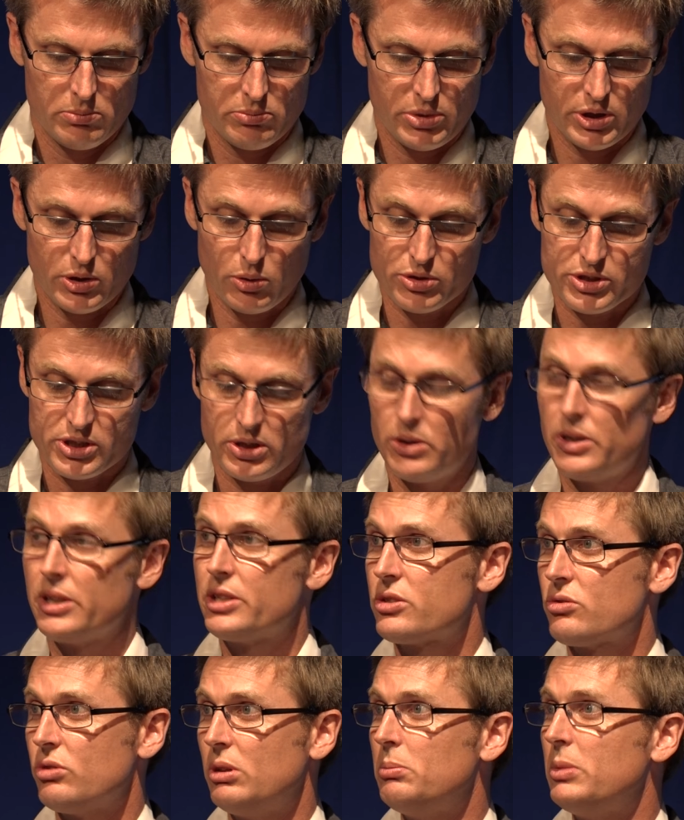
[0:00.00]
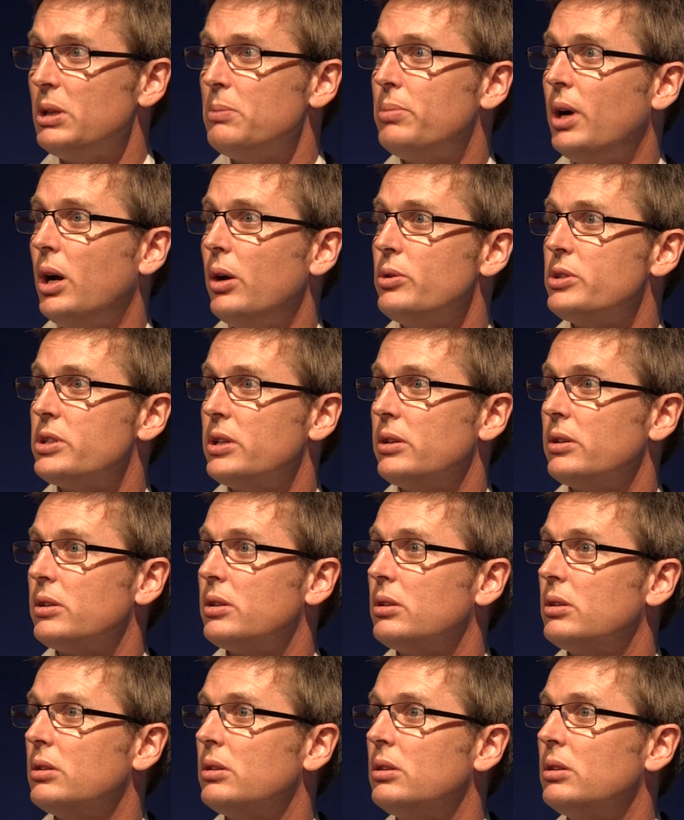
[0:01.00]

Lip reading: but also extremely potent.